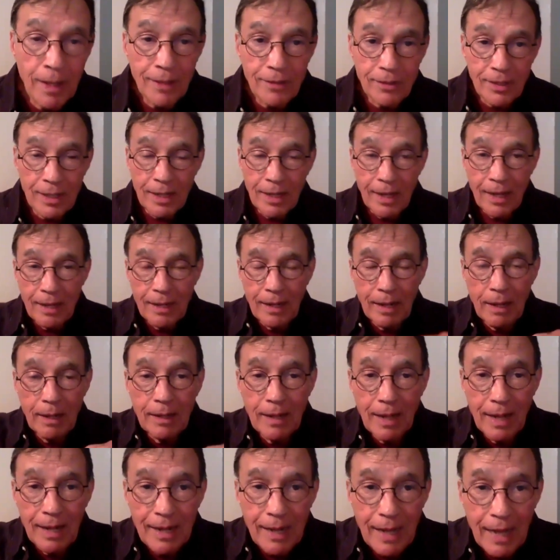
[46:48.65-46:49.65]
See,
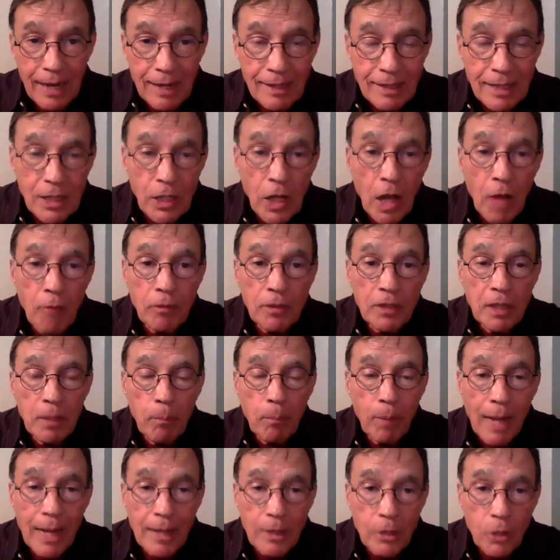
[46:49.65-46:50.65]
it's a novelty
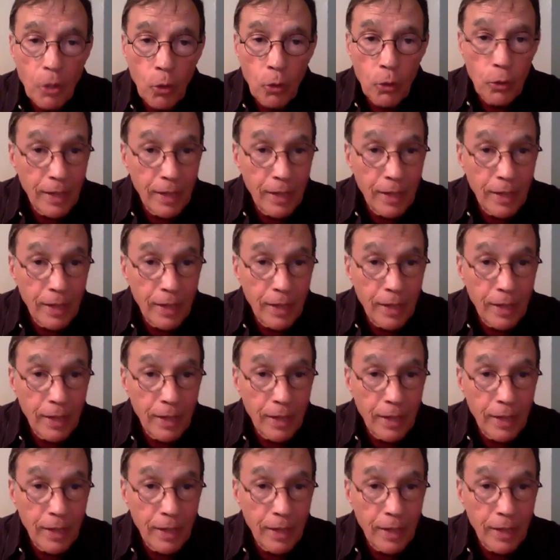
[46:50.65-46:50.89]
plateau.